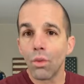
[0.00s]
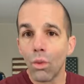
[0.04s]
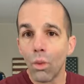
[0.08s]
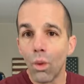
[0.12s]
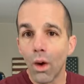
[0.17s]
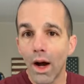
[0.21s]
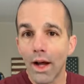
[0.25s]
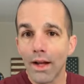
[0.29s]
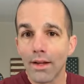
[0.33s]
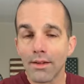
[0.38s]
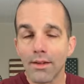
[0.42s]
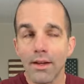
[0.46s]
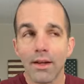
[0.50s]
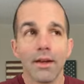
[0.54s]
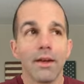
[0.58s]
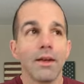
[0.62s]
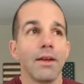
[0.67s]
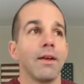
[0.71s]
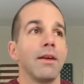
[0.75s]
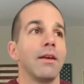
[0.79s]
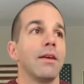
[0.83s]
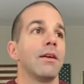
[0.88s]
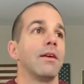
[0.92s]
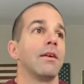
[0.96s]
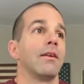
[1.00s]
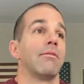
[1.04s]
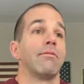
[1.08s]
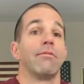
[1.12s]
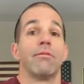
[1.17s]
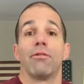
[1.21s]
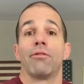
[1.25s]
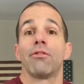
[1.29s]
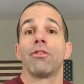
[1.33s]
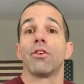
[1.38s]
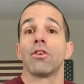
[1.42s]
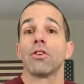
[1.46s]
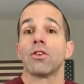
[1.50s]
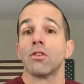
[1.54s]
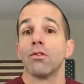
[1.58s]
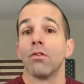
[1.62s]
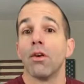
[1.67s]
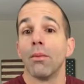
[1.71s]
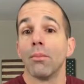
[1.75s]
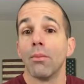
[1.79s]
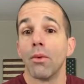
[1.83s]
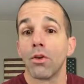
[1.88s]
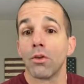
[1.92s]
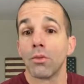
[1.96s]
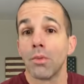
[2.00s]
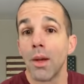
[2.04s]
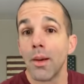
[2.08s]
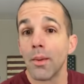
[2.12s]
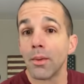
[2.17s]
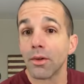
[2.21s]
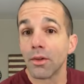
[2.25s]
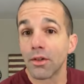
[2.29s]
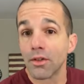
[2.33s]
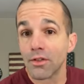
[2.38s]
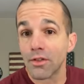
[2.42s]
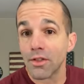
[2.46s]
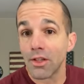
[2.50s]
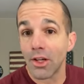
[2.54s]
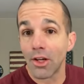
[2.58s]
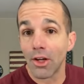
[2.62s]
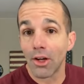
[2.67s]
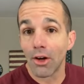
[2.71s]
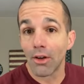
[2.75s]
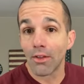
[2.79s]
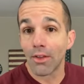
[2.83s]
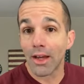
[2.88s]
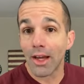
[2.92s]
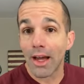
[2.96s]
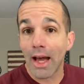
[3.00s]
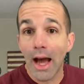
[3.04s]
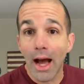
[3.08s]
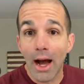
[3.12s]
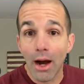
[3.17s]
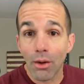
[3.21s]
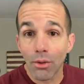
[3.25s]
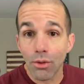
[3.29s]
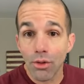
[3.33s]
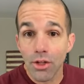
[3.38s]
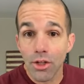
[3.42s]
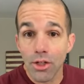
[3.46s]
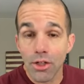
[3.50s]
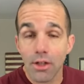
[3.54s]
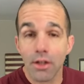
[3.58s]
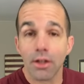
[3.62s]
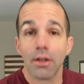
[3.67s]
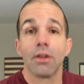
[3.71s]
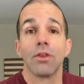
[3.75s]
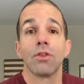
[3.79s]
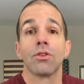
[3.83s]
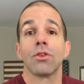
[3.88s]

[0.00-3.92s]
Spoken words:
to what? First of all, most people are sitting on the couch,